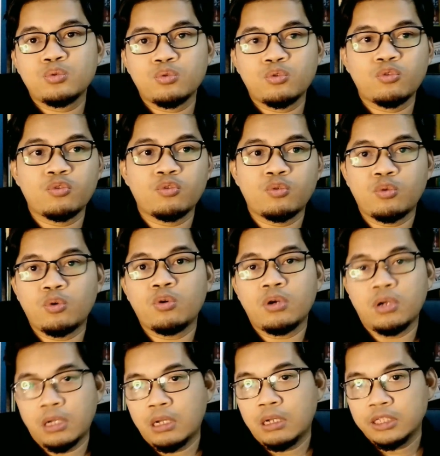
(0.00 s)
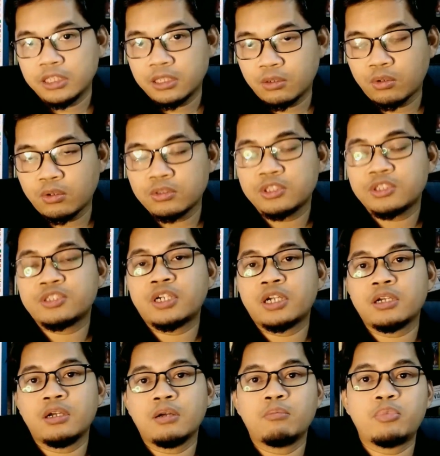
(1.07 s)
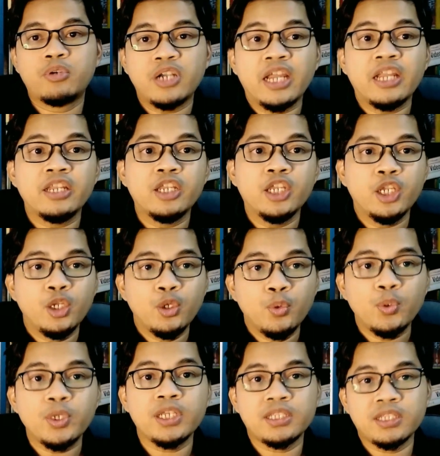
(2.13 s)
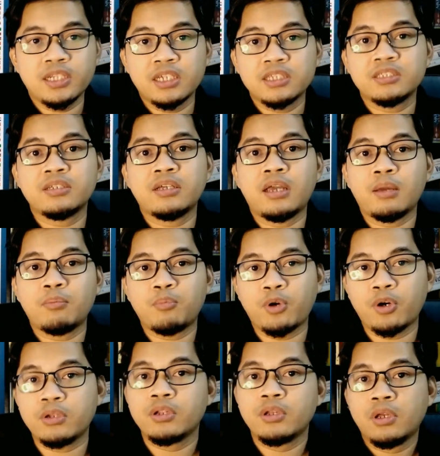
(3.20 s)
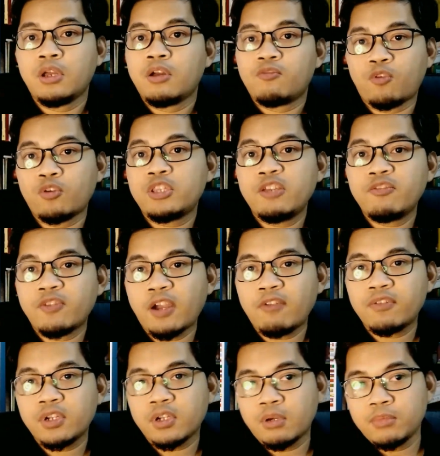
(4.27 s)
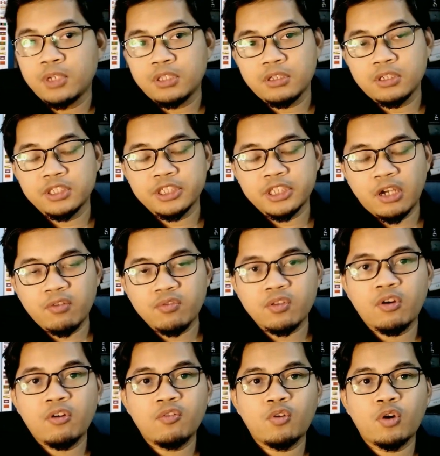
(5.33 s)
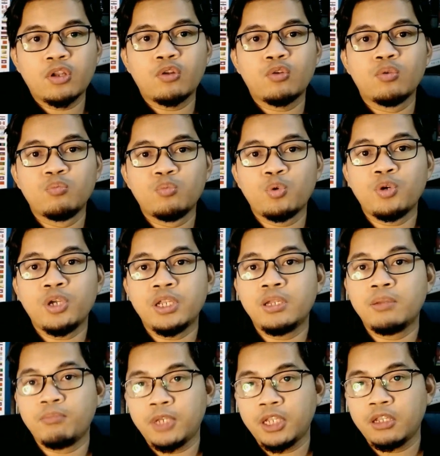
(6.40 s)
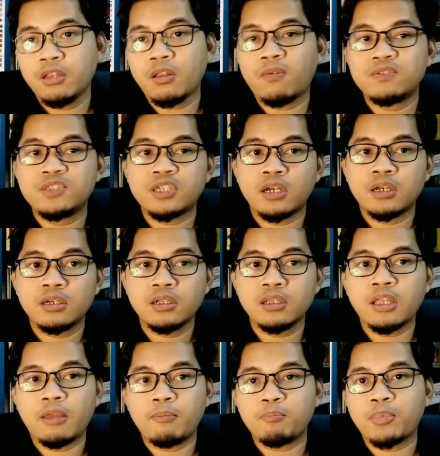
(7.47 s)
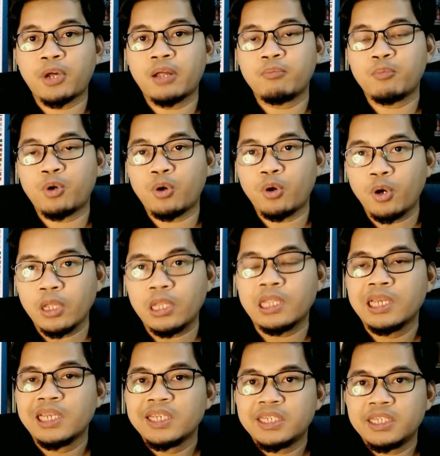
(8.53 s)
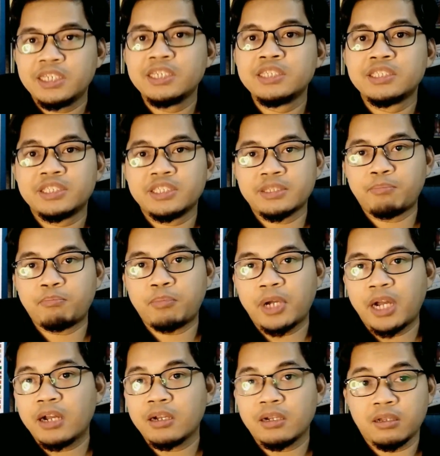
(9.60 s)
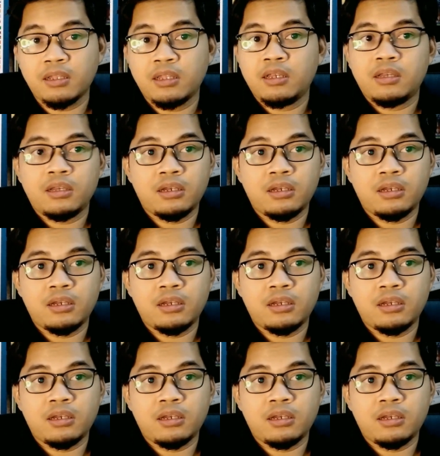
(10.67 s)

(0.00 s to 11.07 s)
to construct a brand new international airport 45 km south of Kuala Lumpur, in the middle of jungle and palm oil in Sepang.